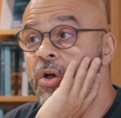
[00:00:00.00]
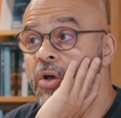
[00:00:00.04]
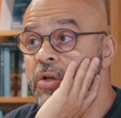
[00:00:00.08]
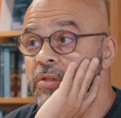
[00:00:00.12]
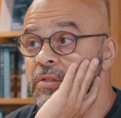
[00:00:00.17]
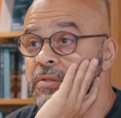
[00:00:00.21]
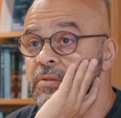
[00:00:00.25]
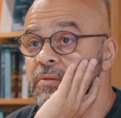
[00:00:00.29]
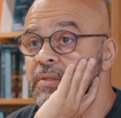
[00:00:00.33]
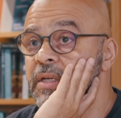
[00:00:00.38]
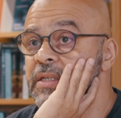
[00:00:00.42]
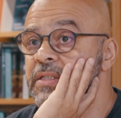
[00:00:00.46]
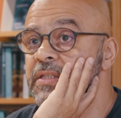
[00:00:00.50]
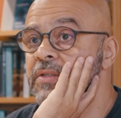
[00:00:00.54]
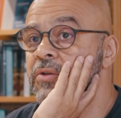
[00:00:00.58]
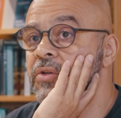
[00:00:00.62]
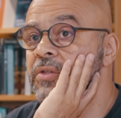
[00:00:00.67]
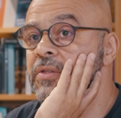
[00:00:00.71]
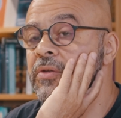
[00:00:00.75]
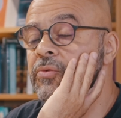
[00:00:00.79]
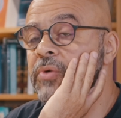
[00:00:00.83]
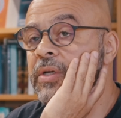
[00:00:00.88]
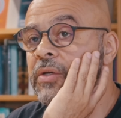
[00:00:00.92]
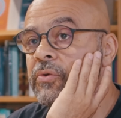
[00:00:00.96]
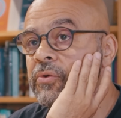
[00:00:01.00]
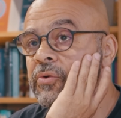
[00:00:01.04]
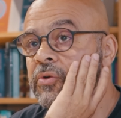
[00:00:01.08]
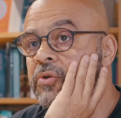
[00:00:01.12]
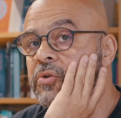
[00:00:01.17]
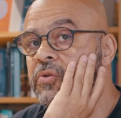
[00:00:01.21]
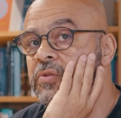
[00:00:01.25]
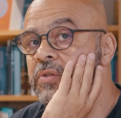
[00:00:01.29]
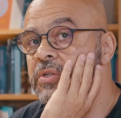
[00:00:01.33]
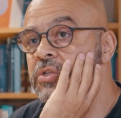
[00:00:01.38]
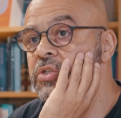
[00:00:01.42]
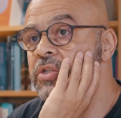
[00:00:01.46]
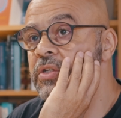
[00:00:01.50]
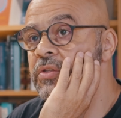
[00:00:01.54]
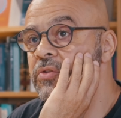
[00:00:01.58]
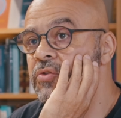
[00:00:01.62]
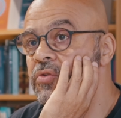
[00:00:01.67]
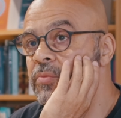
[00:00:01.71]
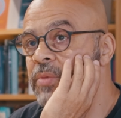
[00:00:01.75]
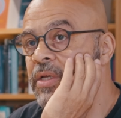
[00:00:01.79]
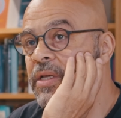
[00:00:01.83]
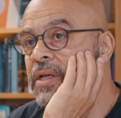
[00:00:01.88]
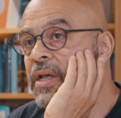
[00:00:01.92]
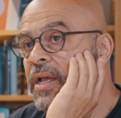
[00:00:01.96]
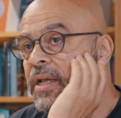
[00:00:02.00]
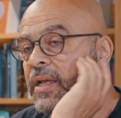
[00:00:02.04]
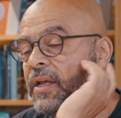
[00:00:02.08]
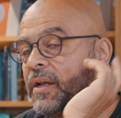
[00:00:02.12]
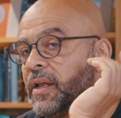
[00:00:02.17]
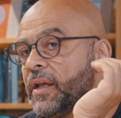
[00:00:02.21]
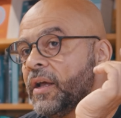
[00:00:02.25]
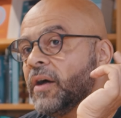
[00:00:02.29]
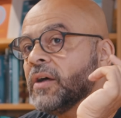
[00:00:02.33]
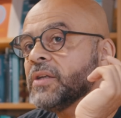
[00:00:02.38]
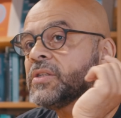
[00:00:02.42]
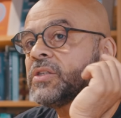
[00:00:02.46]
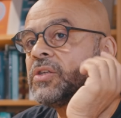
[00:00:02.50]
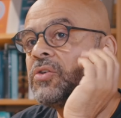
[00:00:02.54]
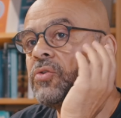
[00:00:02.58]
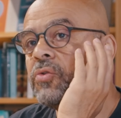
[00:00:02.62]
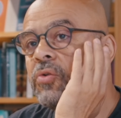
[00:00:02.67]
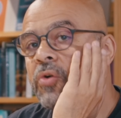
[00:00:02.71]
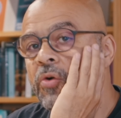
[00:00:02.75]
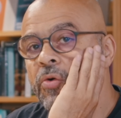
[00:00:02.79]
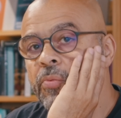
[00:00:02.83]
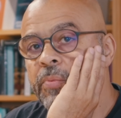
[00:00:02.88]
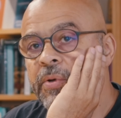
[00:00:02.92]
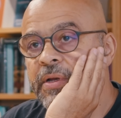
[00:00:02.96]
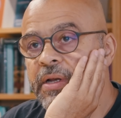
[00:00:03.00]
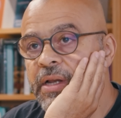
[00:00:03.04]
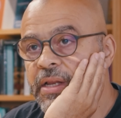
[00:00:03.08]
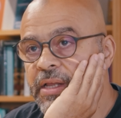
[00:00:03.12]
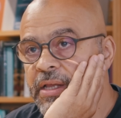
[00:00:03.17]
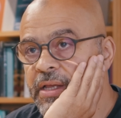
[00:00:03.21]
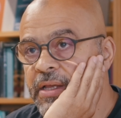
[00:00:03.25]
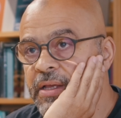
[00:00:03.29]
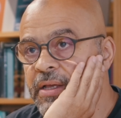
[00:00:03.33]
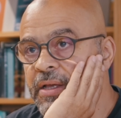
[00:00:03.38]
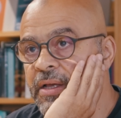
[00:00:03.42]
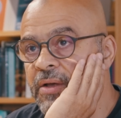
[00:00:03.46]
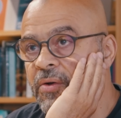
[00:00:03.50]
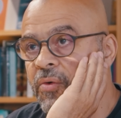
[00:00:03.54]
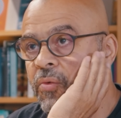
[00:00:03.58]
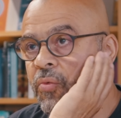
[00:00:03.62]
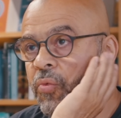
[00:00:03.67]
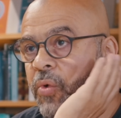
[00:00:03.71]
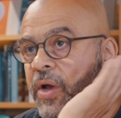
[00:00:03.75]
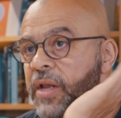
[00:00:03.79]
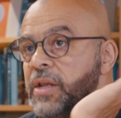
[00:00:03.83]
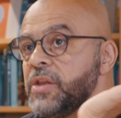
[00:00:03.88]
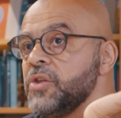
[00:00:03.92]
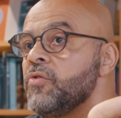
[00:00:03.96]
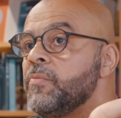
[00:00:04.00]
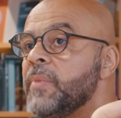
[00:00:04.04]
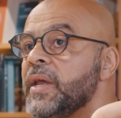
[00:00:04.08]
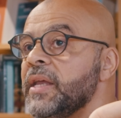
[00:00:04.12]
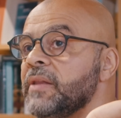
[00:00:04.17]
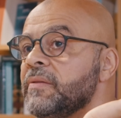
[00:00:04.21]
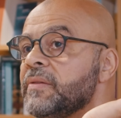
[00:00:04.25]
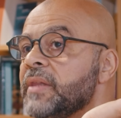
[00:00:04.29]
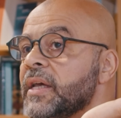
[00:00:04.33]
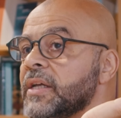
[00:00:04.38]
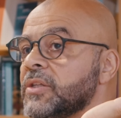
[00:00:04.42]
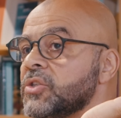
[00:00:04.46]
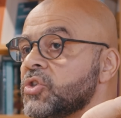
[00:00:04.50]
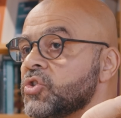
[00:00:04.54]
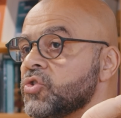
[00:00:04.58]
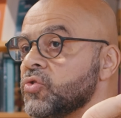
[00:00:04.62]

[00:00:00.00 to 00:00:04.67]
not. That's not the way we were conditioned to be. Can I ask you openly, when you made that